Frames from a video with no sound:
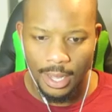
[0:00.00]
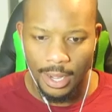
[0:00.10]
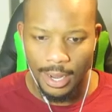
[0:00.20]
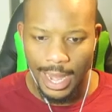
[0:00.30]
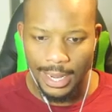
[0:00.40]
All
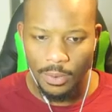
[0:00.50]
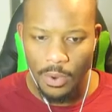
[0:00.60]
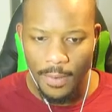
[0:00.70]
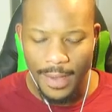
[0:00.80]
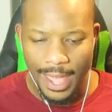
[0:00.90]
right, I don't
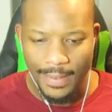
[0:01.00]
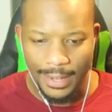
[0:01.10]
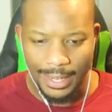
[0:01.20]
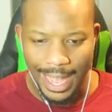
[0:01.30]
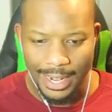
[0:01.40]
know if I
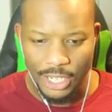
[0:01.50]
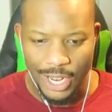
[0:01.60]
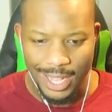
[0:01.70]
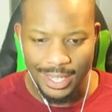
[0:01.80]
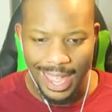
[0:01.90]
even got a
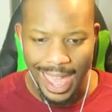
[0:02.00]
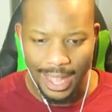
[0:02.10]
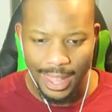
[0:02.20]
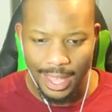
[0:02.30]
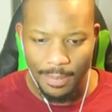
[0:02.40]
chance to
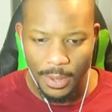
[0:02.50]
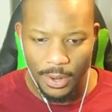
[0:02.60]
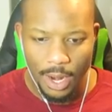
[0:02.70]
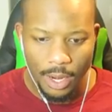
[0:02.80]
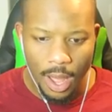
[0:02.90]
hack that
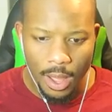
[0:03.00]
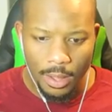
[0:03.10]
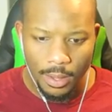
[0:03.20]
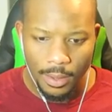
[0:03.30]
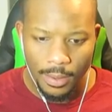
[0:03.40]
computer at
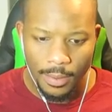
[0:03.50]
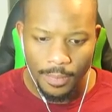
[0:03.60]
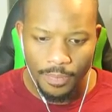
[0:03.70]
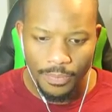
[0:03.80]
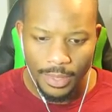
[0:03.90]
all.
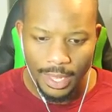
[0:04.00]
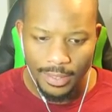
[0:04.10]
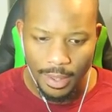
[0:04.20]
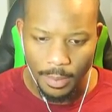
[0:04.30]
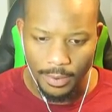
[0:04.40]

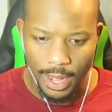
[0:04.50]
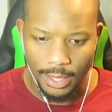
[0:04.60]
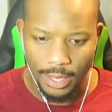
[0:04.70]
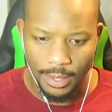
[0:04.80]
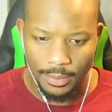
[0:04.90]
He's coming
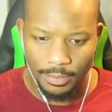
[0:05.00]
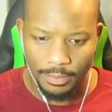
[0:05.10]
around here.